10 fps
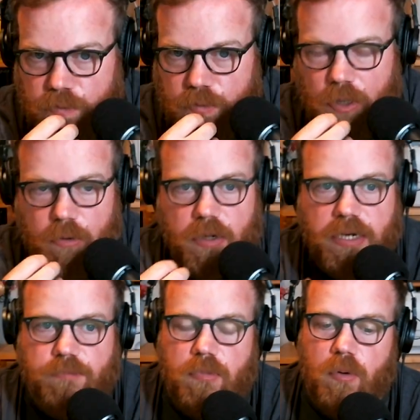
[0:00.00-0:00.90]
All
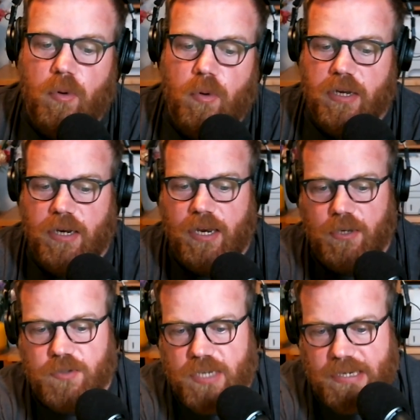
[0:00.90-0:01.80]
right. Well, and
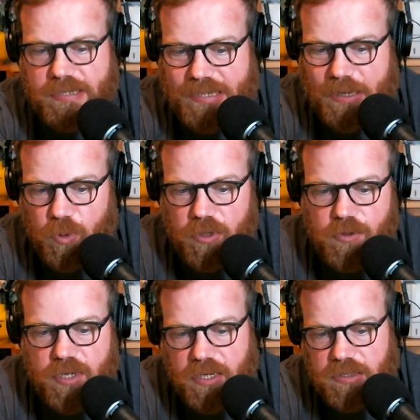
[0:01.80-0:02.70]
you say simple
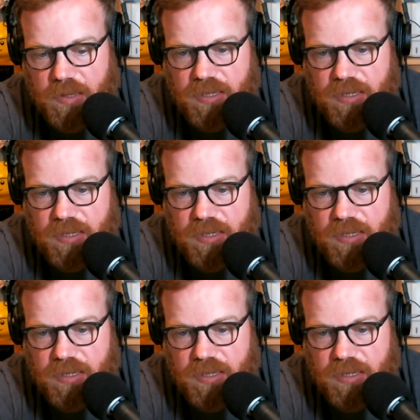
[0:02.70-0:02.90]
use case.